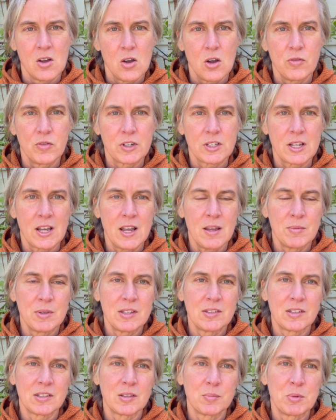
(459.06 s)
Over time,
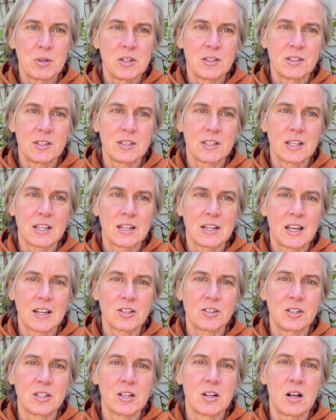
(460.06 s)
these experiences can
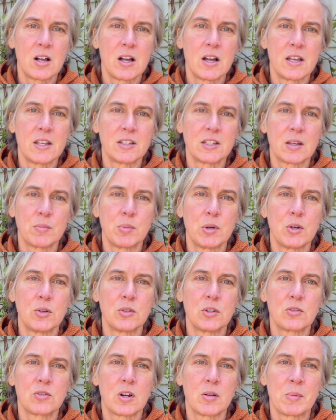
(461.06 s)
actually cause a
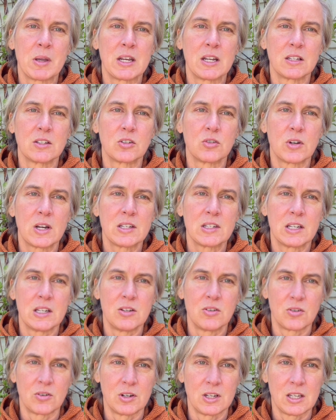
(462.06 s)
post traumatic stress
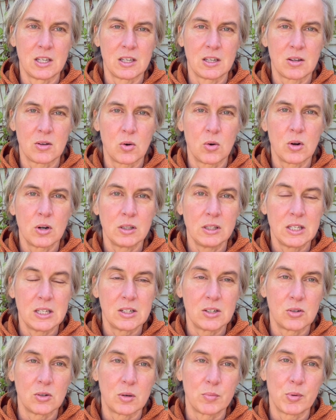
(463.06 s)
injury or
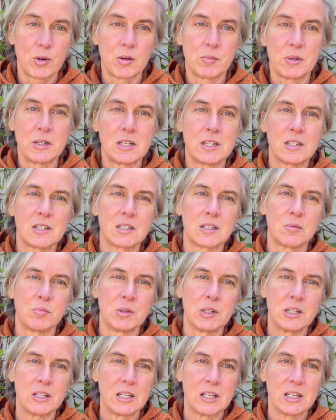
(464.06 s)
lead to a permanent
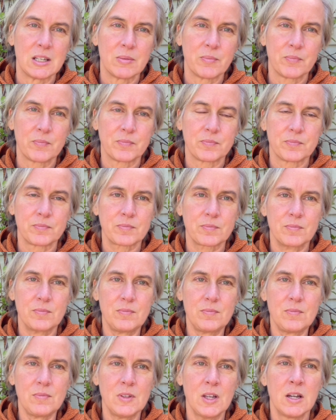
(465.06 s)
disability.
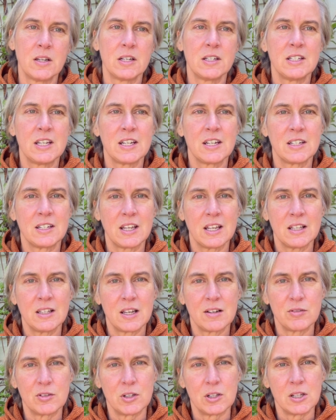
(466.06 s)
On a day to day
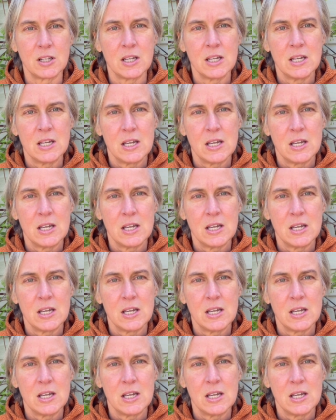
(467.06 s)
level,